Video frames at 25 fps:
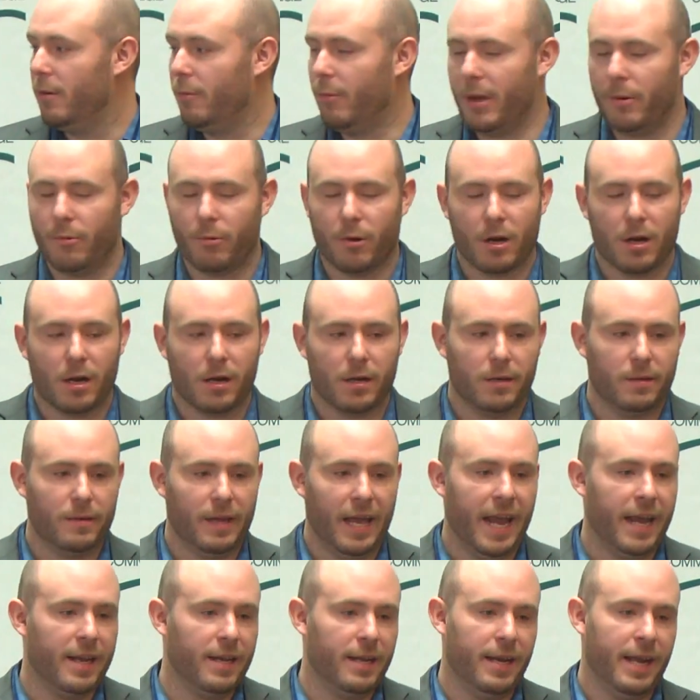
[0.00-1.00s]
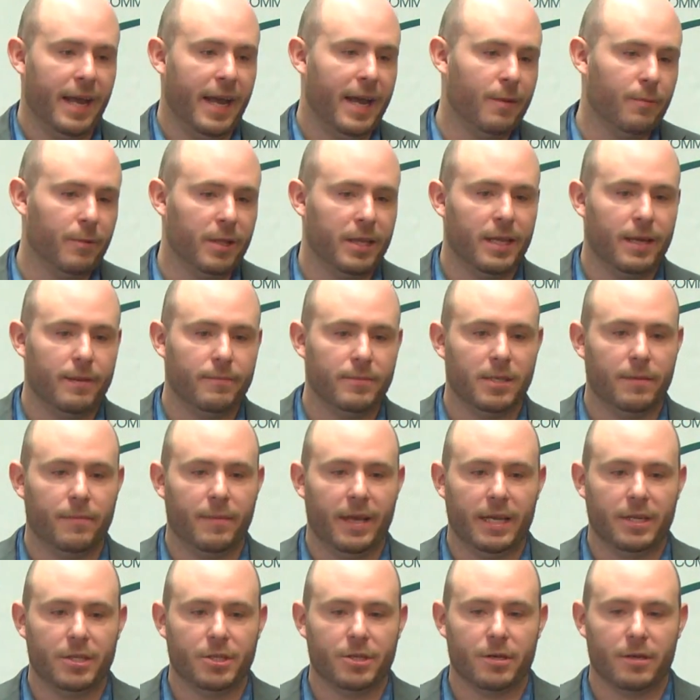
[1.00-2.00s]
we work hand in hand with them to
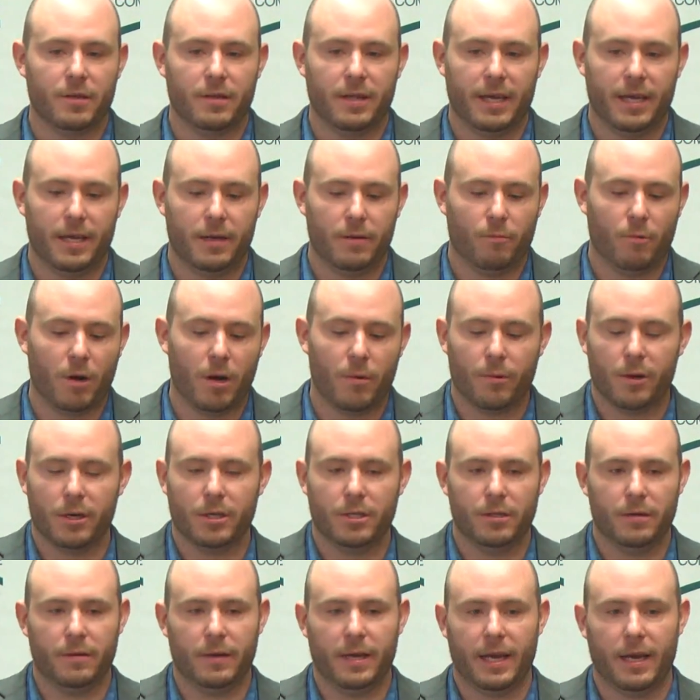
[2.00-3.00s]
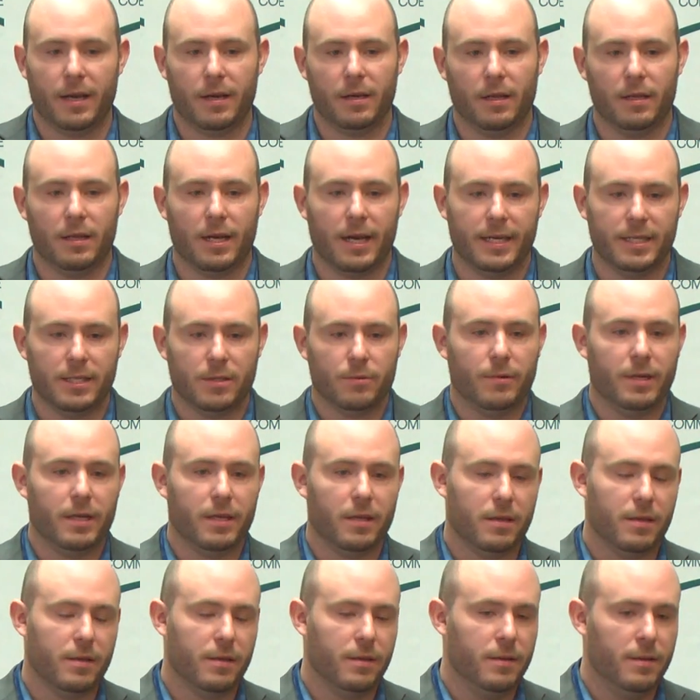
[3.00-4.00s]
make sure that what we're doing aligns
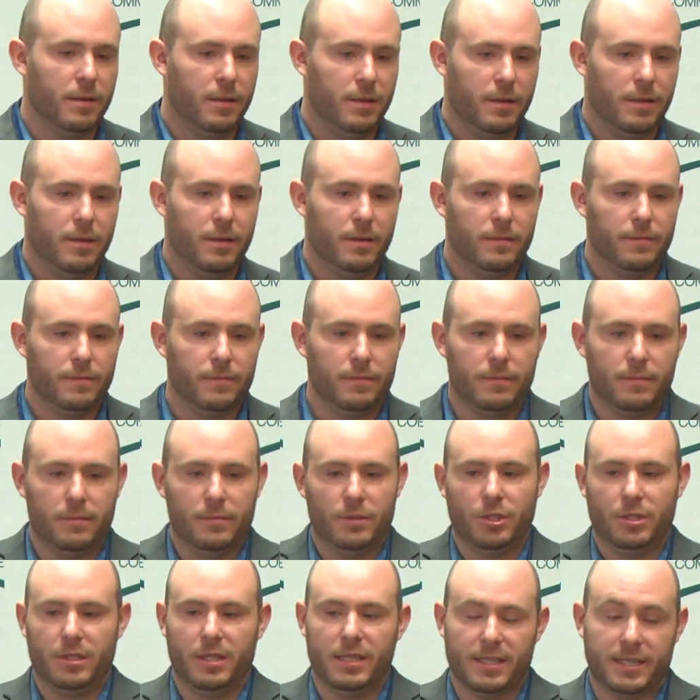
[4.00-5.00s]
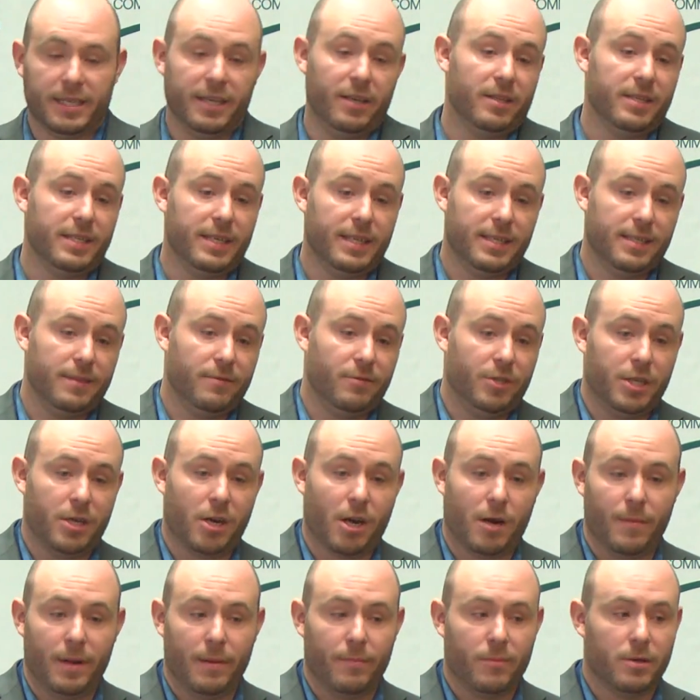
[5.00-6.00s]
with the skill sets of
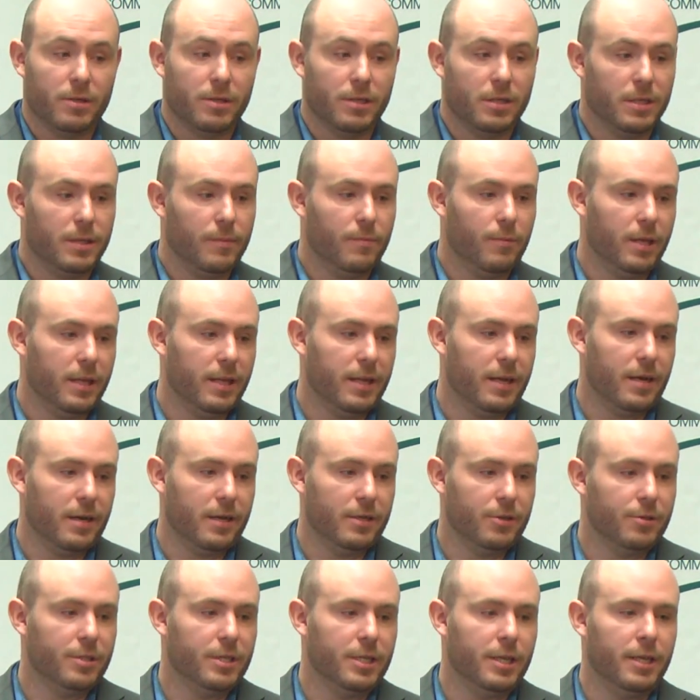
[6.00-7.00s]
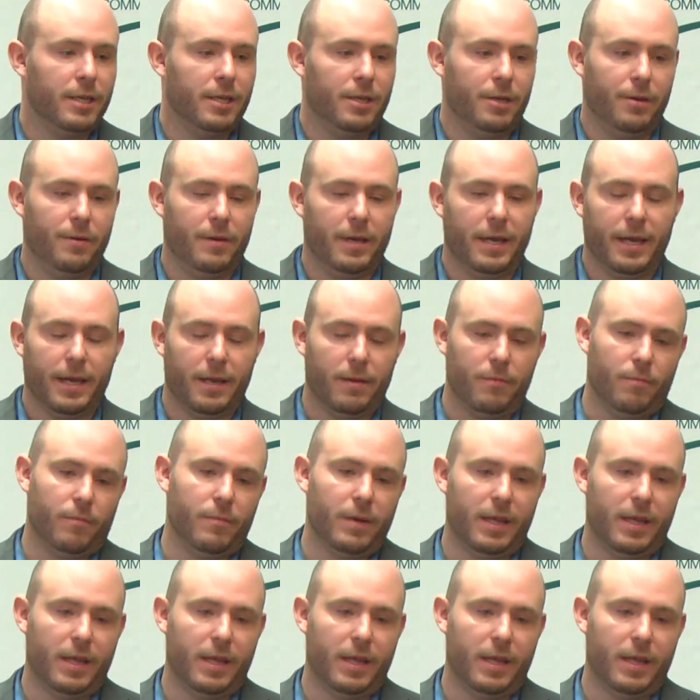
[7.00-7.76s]
GenR members and what they're interested in doing and,